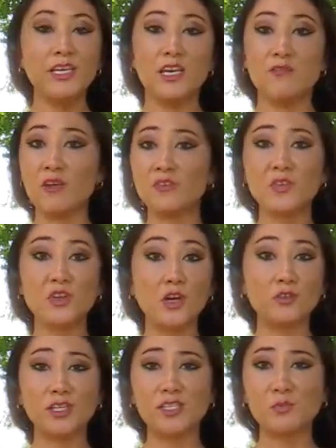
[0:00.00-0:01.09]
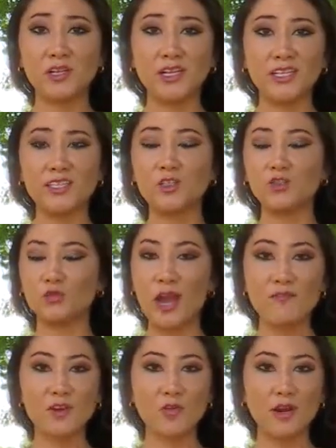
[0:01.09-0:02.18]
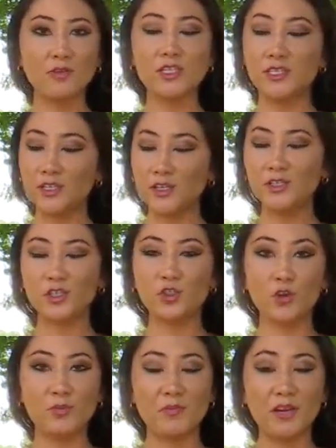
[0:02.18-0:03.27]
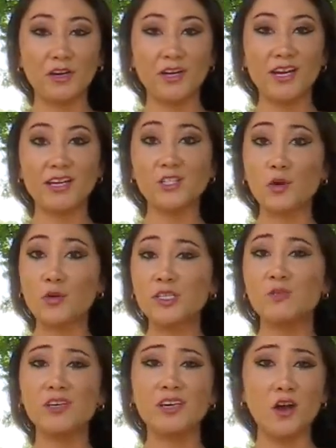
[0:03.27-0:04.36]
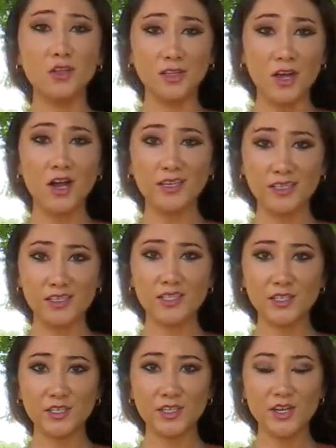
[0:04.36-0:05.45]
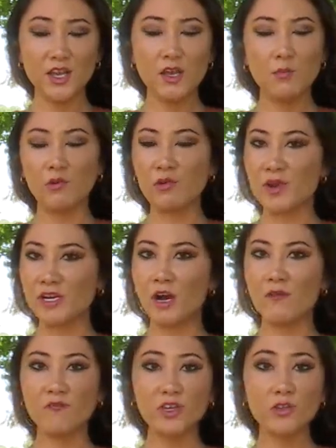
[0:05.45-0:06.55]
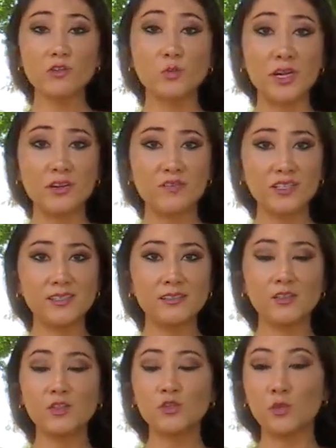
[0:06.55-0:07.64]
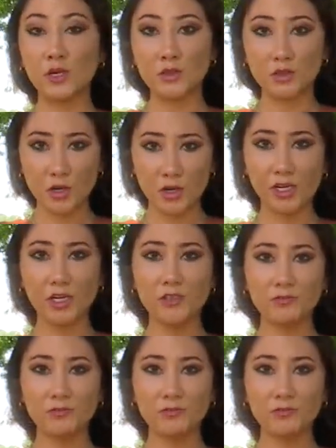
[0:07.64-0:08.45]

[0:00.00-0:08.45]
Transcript: If everything goes as planned, driving around here in the Short Pump area is going to be a lot easier, though we might not feel those benefits until twenty thirty.